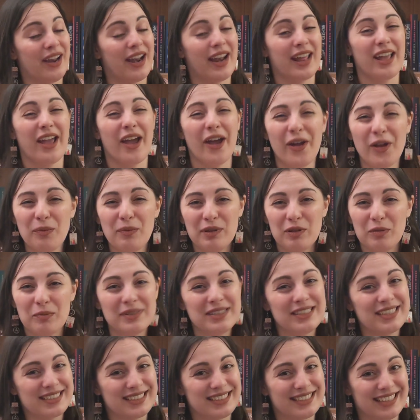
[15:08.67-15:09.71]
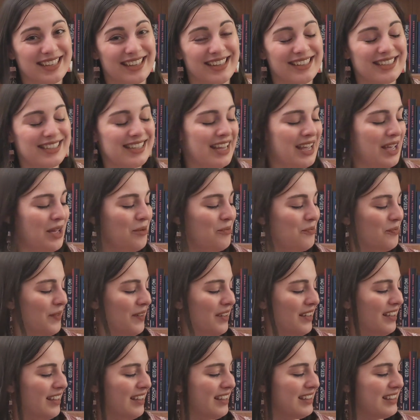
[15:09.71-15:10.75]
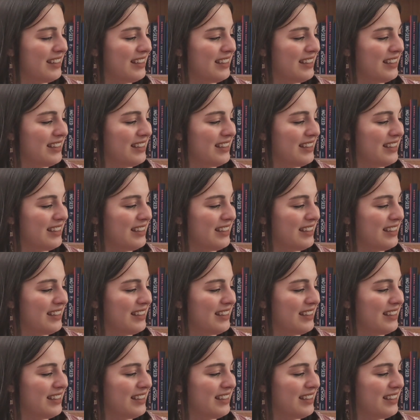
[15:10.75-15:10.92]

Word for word: and I hope it will be just as good. But